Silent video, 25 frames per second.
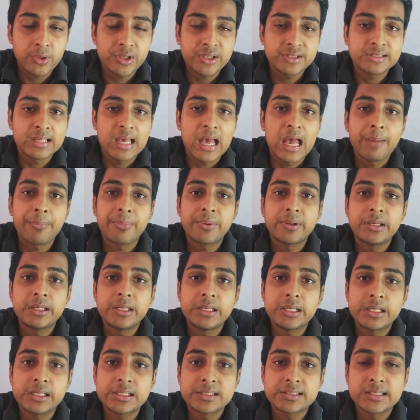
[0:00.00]
what is
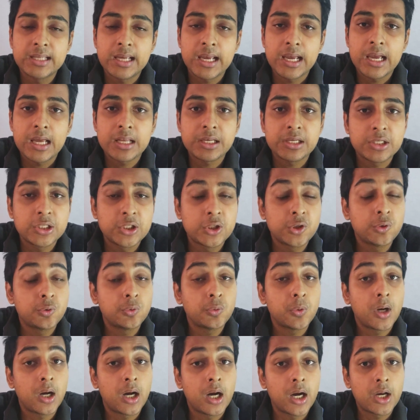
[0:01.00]
happening is that
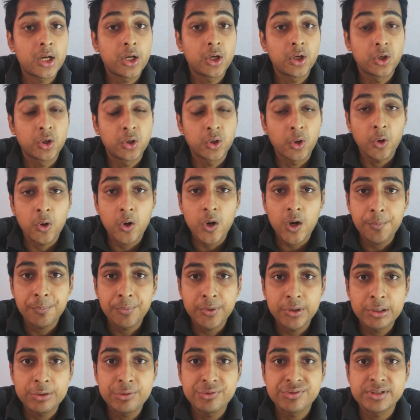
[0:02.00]
you are not
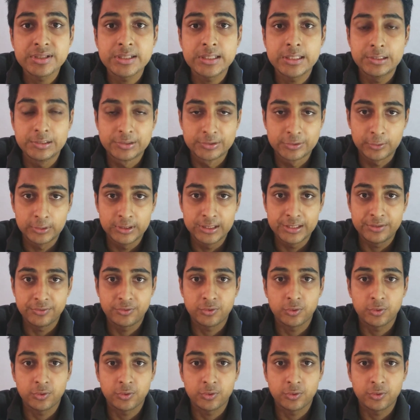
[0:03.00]
producing insulin.